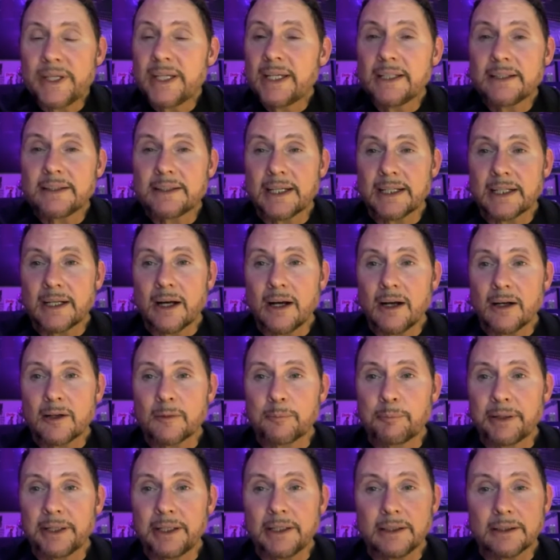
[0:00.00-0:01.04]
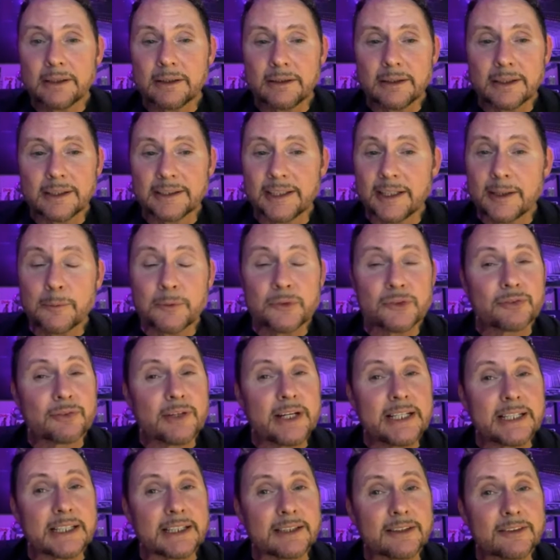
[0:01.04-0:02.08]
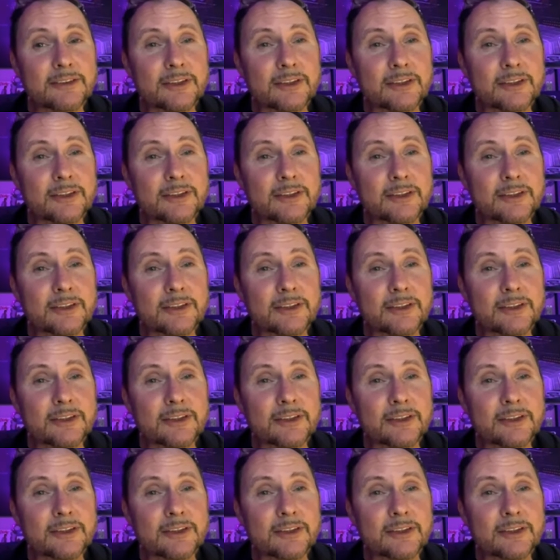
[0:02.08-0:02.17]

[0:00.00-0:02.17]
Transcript: hit that a cappella, and I was ready.